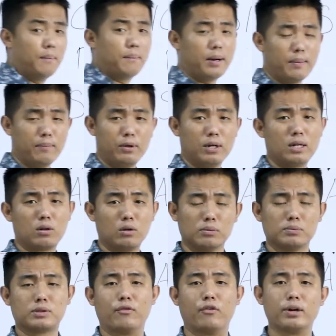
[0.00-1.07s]
primary
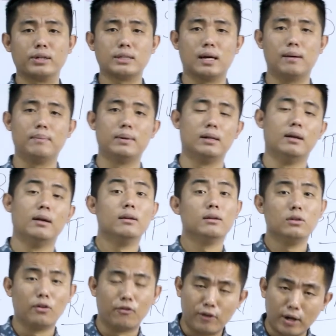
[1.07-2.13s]
groups, for example,
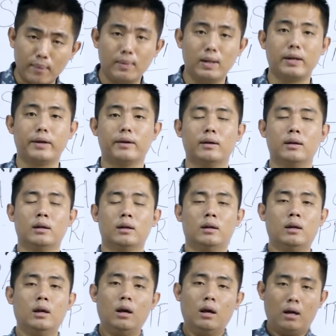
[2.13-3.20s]
your family,
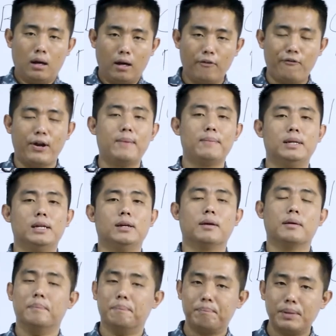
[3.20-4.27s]
our family,
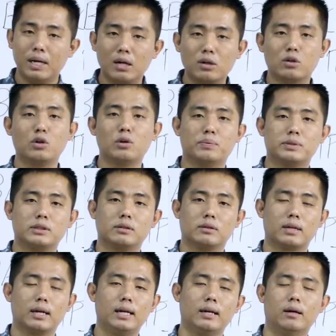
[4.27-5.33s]
peer groups,
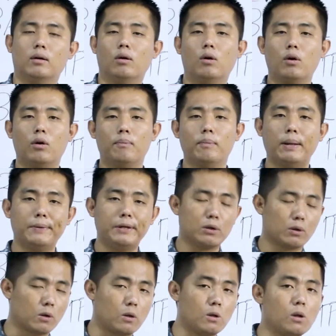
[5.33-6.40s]
or maybe your
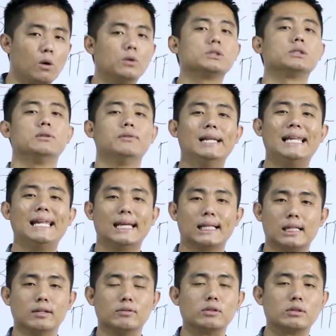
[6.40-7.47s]
close
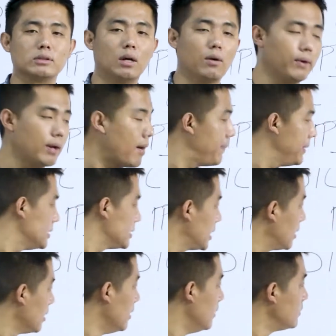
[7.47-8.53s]
relatives. Now what happens is
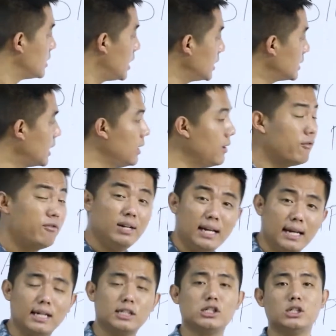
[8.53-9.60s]
that kind of
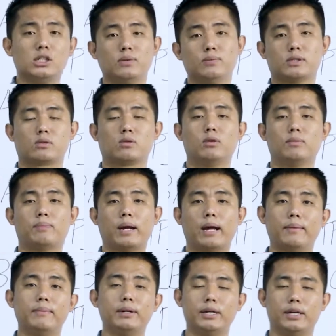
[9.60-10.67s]
relationship is called
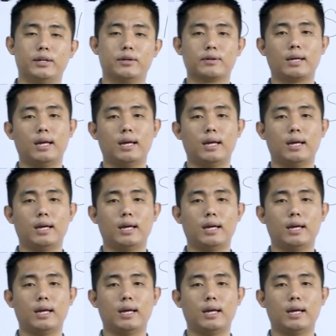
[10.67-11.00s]
primary.